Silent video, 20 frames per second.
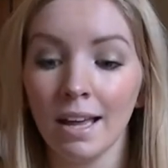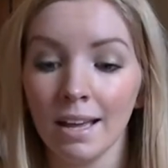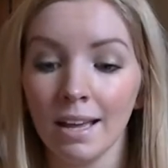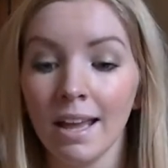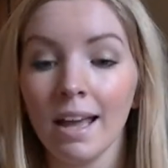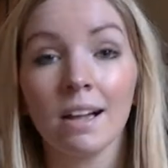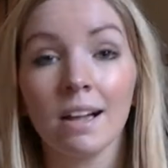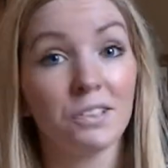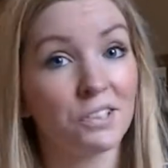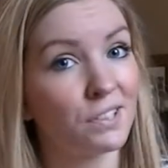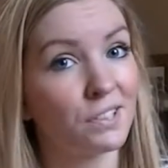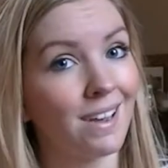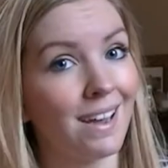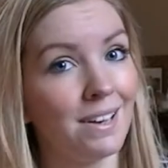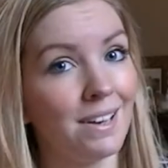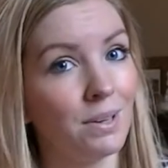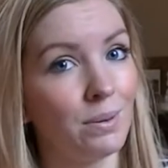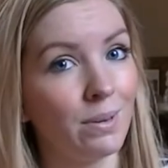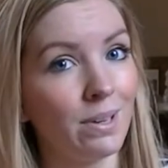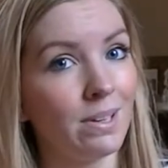yeah, I'll just
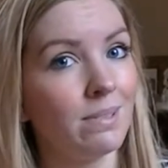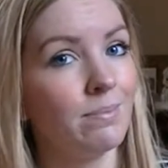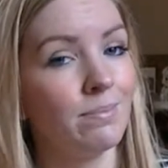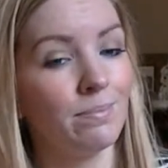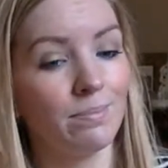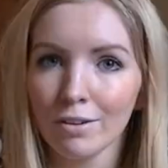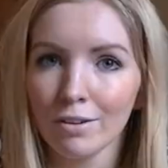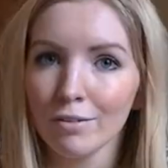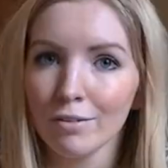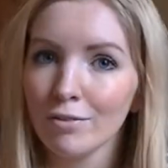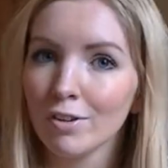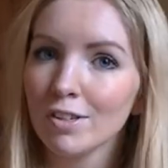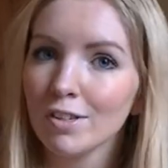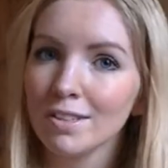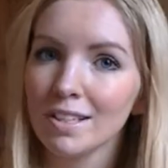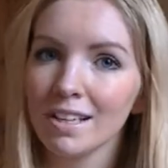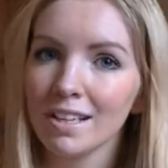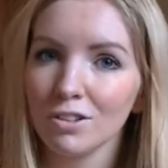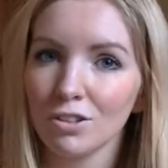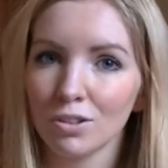get into it.
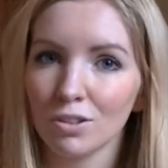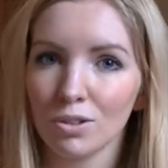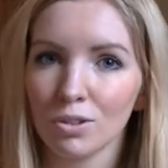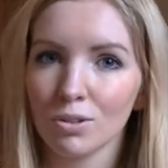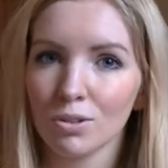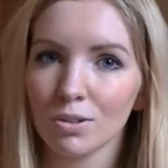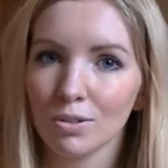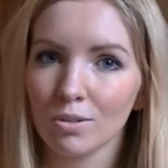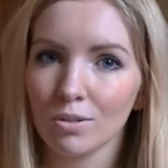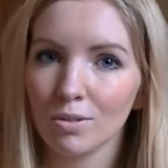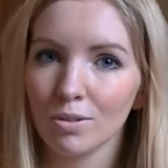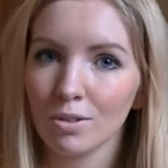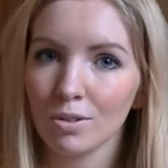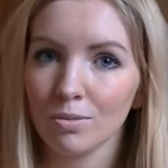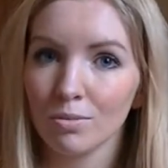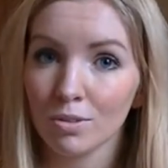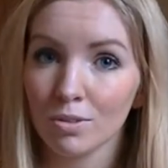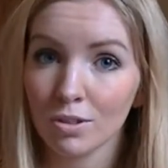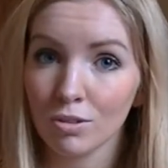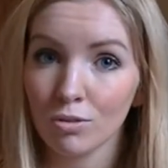Firstly, I'll just talk through
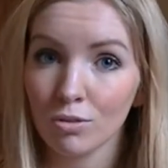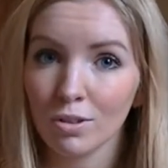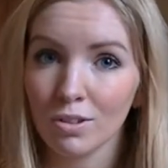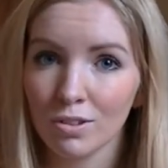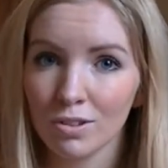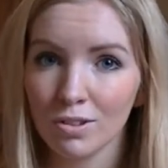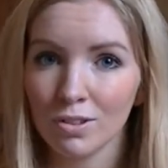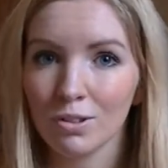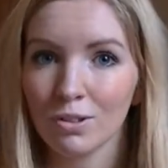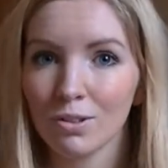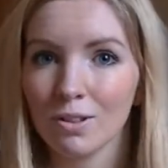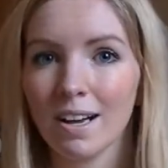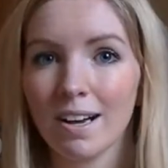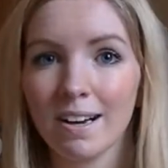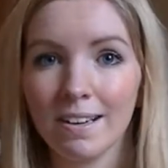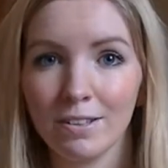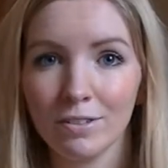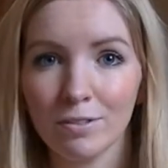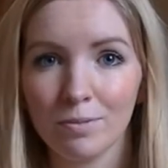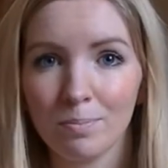some drugstore
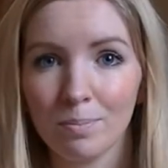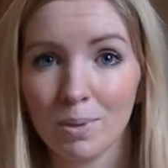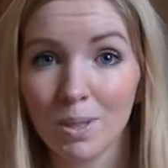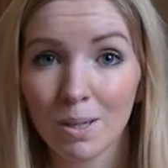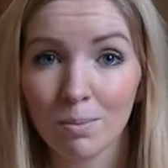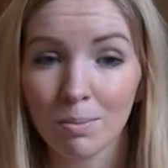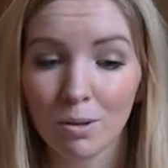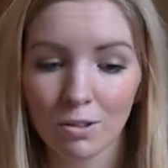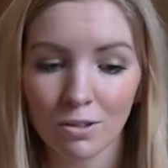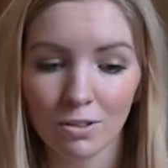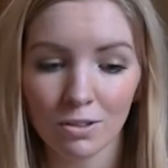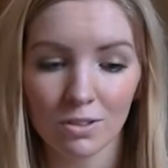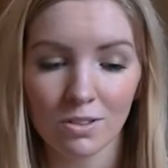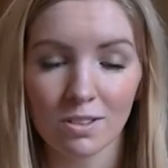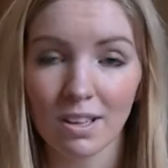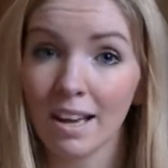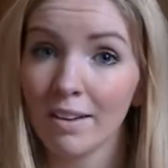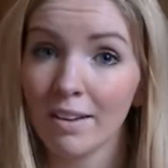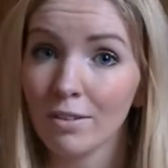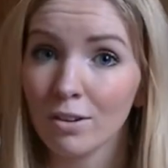kind of beauty products
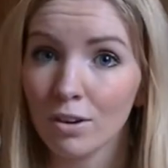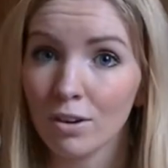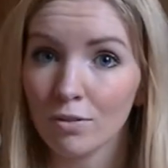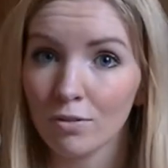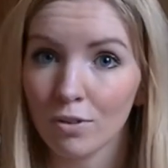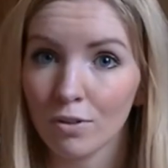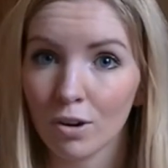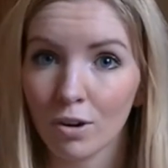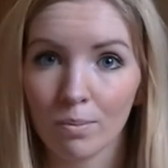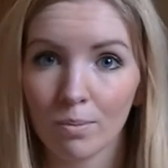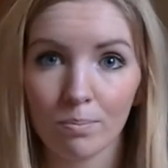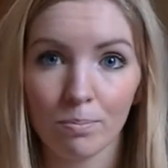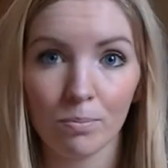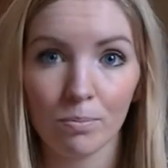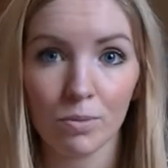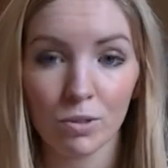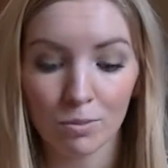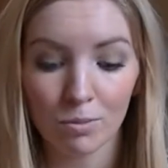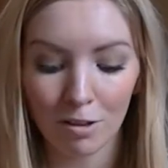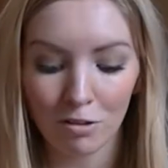I've got from
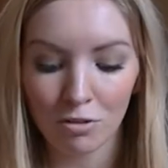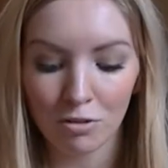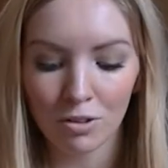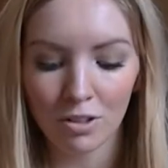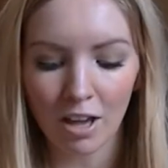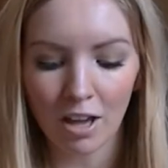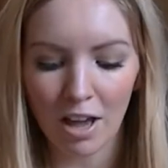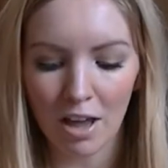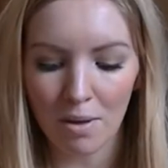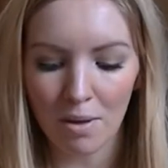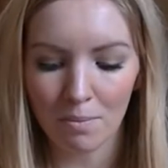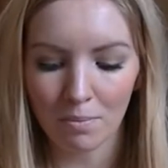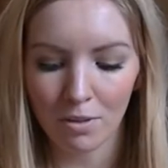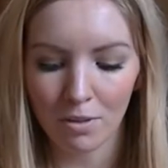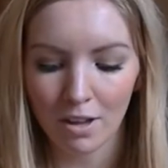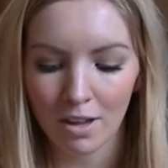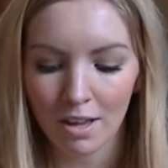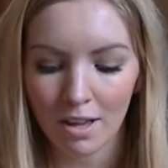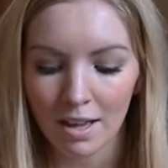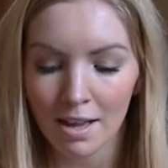Superdrug.
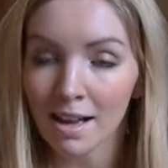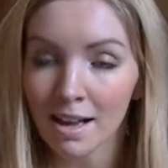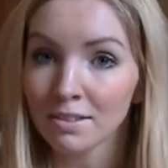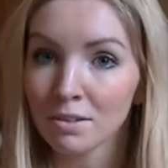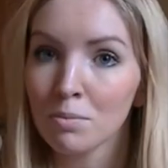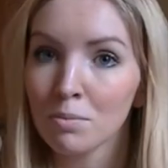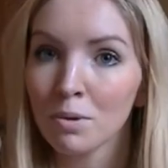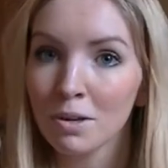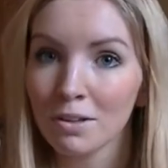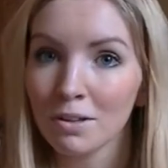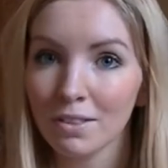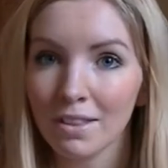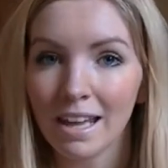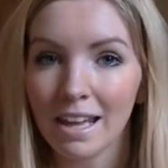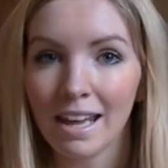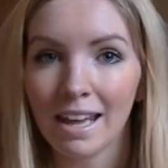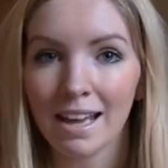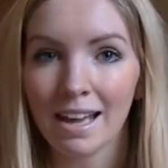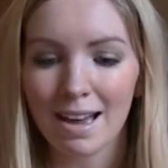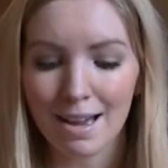As I work
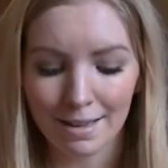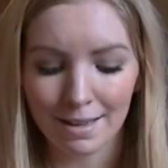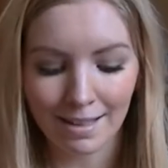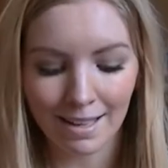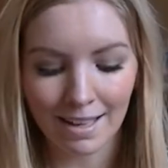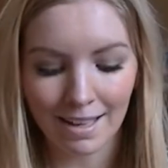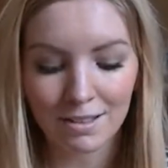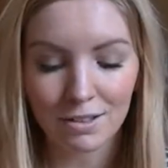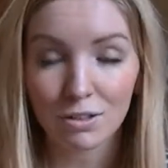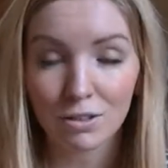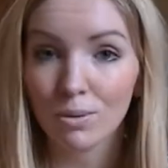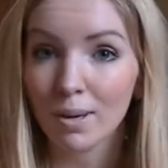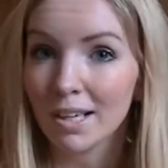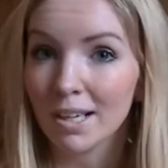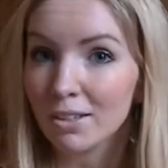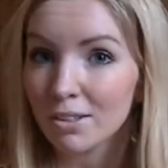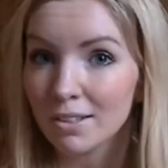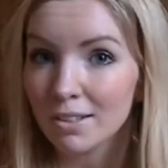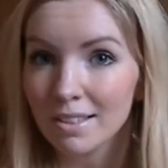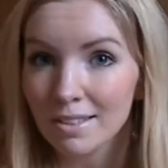there, I get quite a
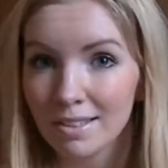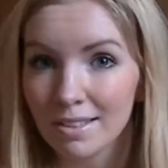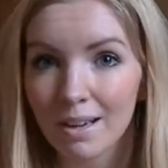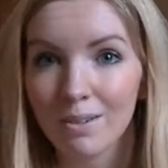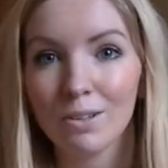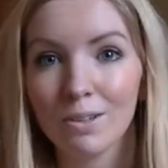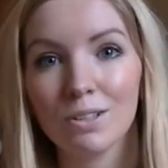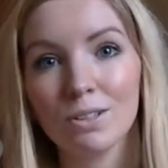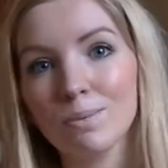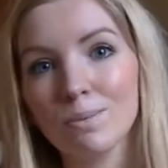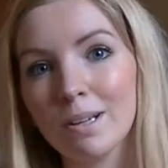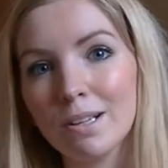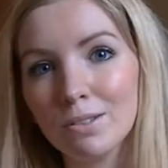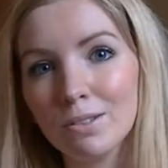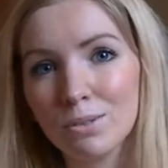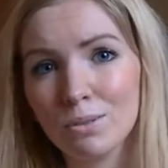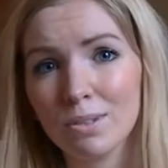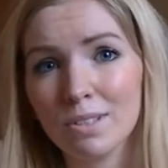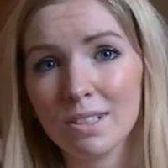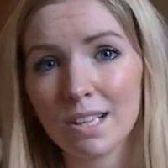good discount on it as well,
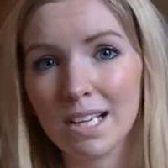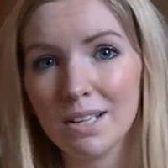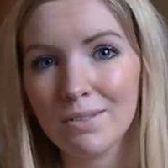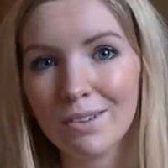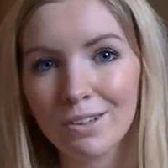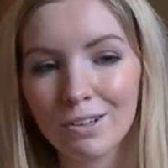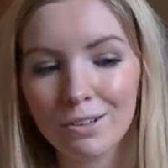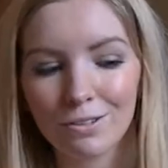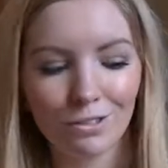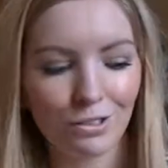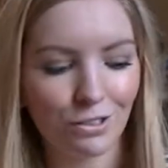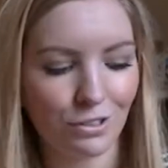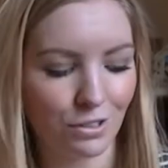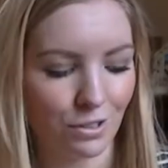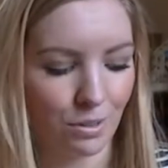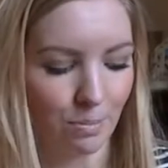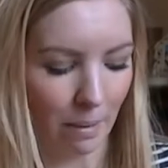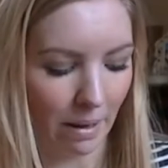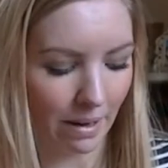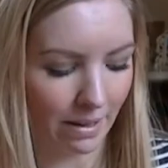so it's kind of encouraged us
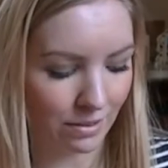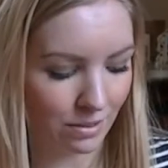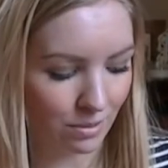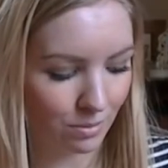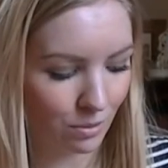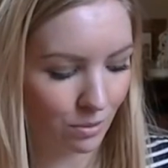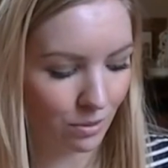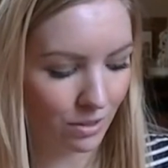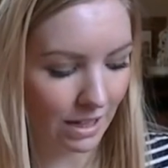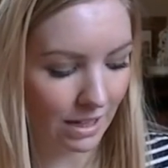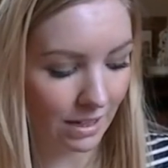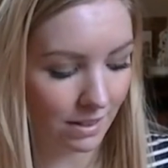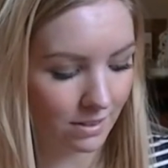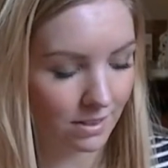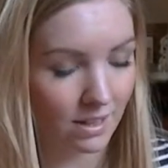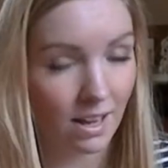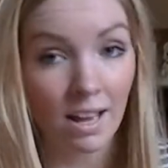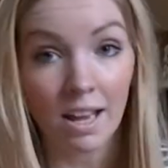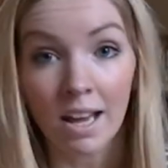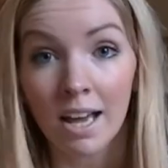to buy some more
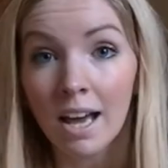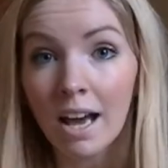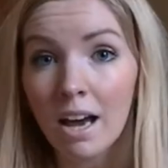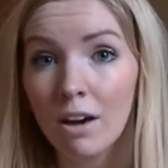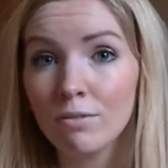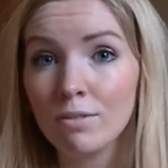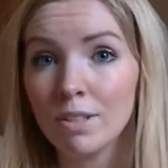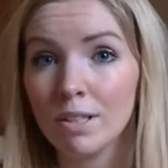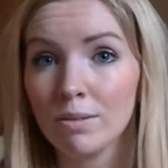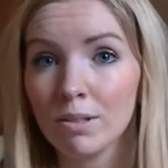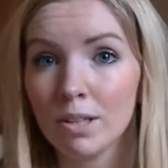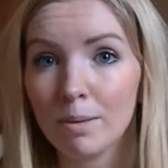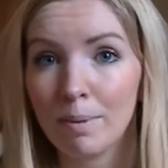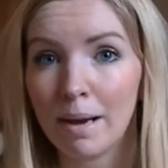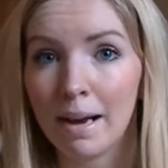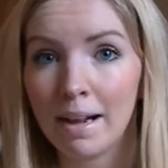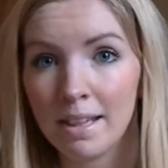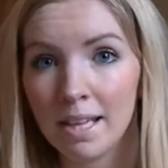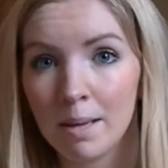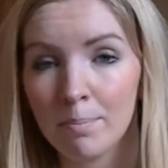things. I really want to
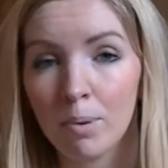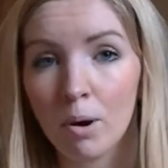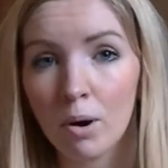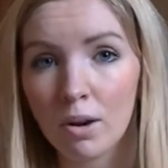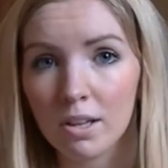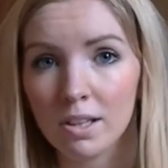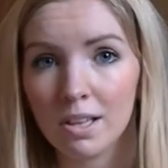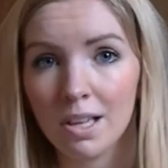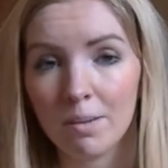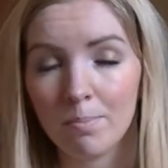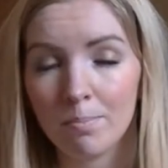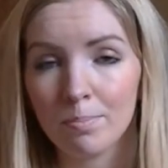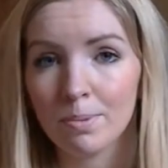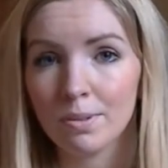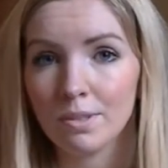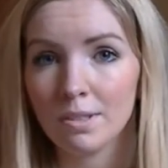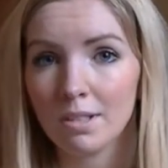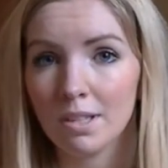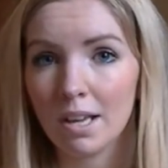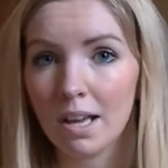buy the
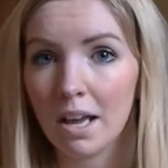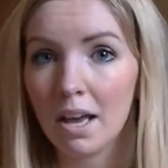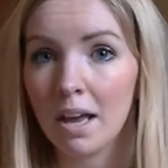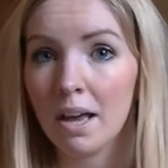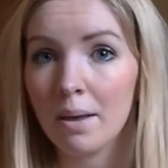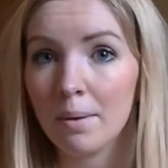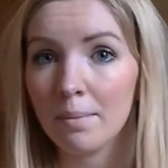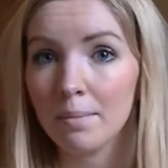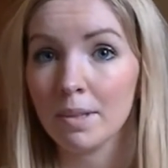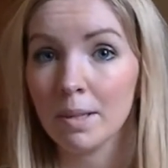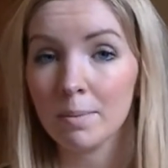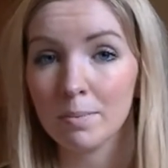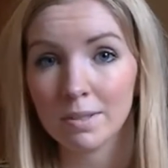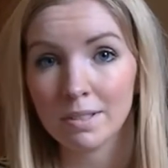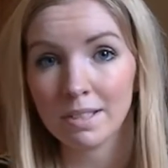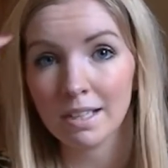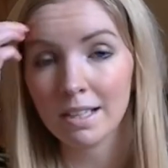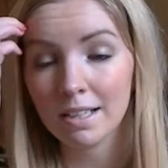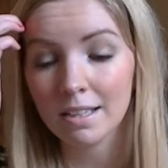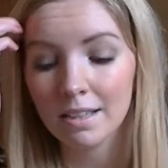Apocalypse
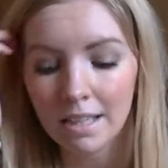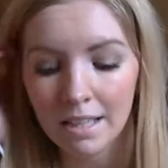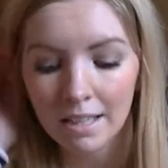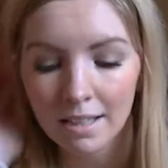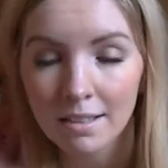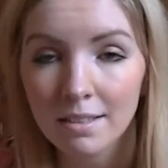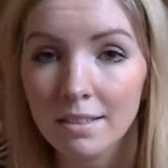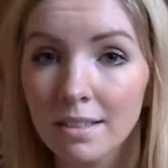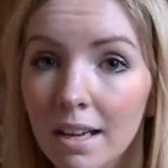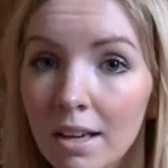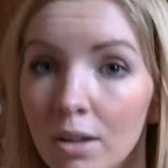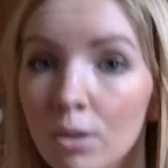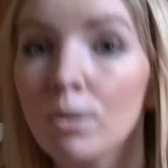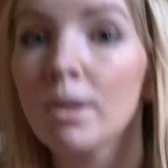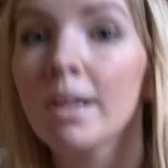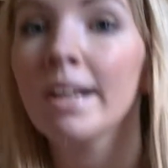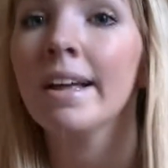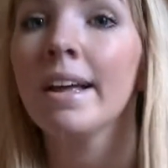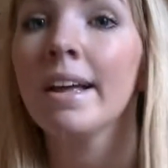lipstick things now,